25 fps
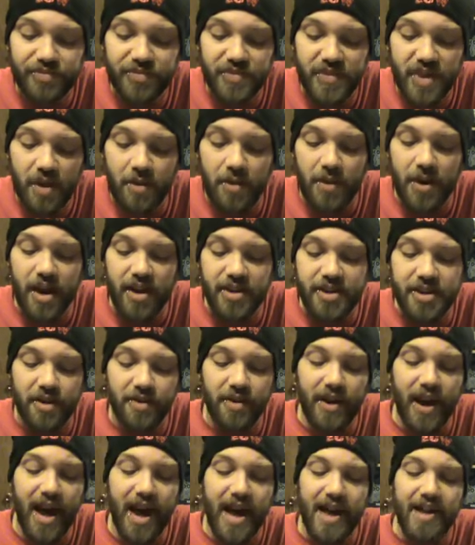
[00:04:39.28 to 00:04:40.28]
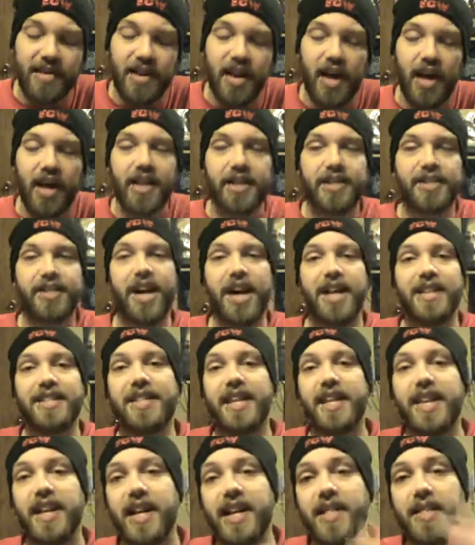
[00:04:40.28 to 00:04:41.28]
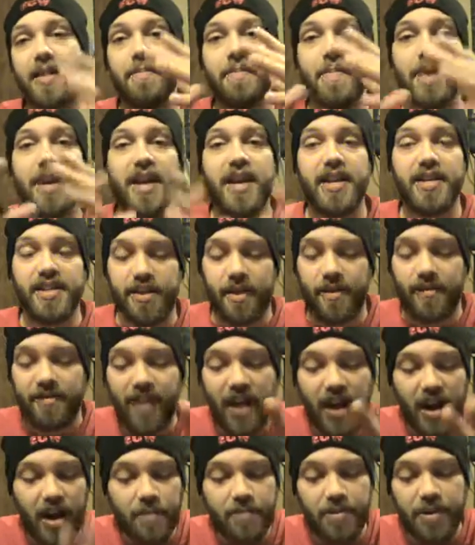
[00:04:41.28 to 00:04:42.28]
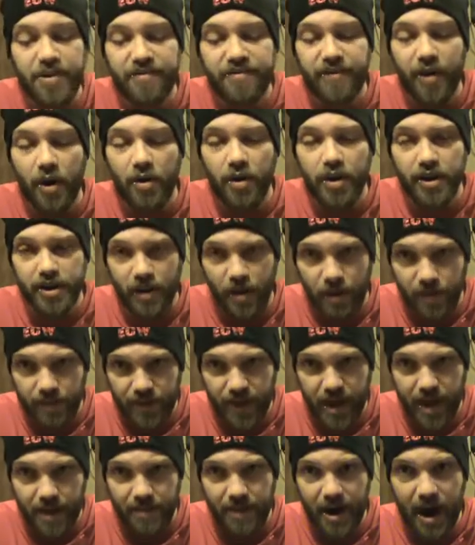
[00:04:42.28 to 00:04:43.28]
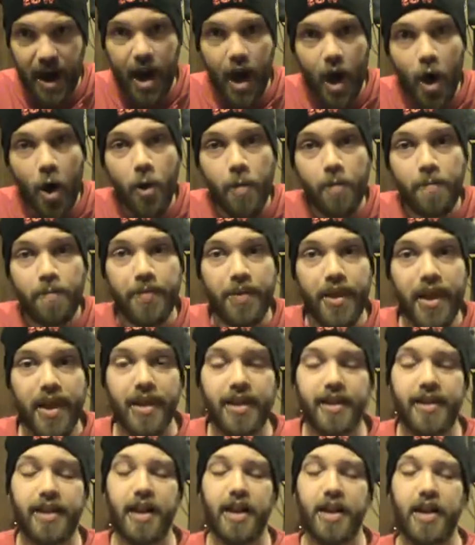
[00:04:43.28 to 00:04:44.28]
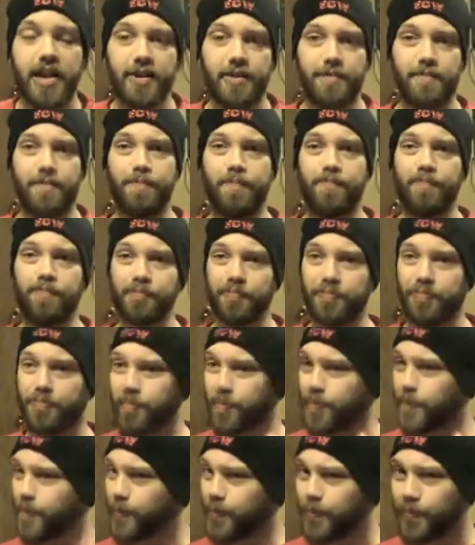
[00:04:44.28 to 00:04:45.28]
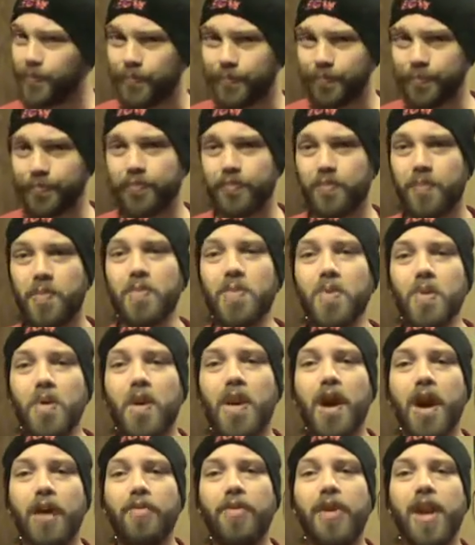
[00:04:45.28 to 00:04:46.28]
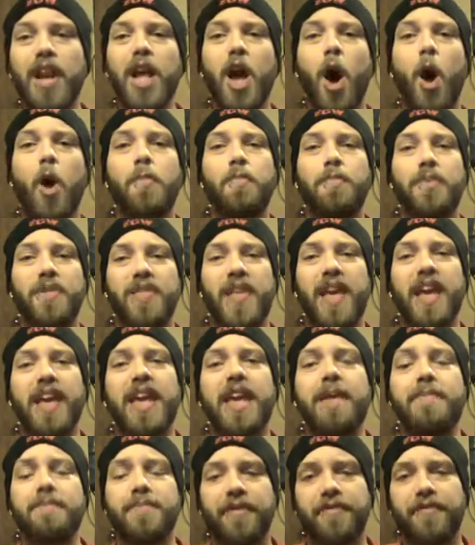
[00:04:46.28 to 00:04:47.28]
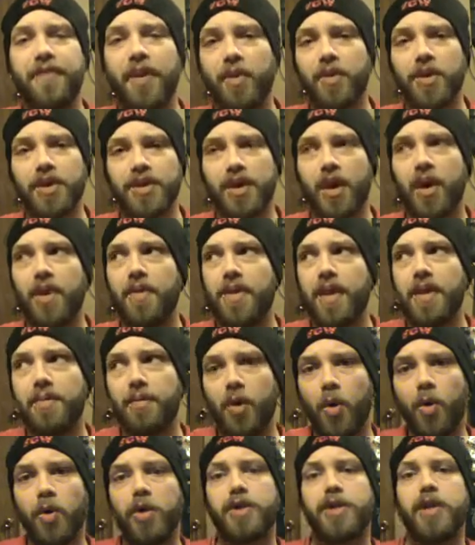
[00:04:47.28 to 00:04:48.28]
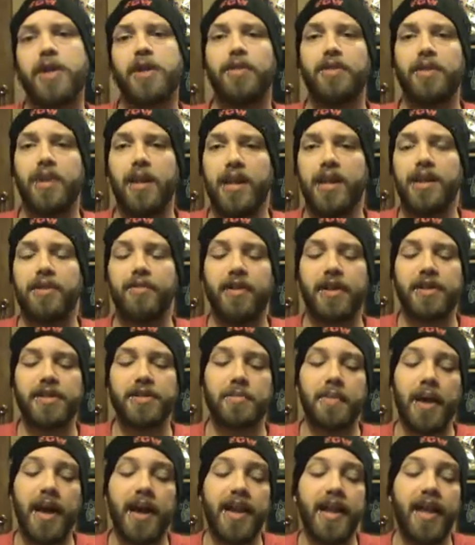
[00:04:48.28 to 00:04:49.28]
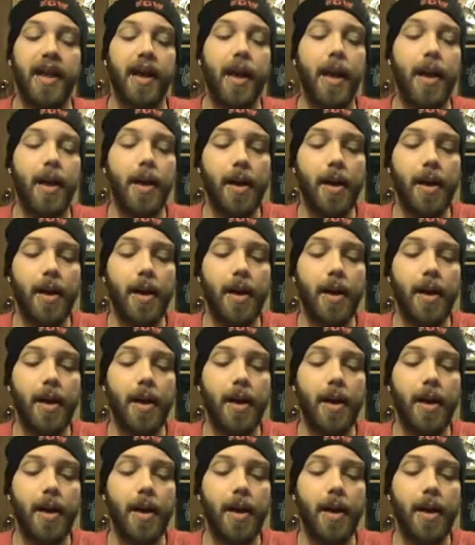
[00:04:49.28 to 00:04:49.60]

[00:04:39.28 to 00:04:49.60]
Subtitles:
And we also got John Cena and The Miz. They're finally putting focus on them, and I hope that I really hope that they keep the focus on them going into WrestleMania.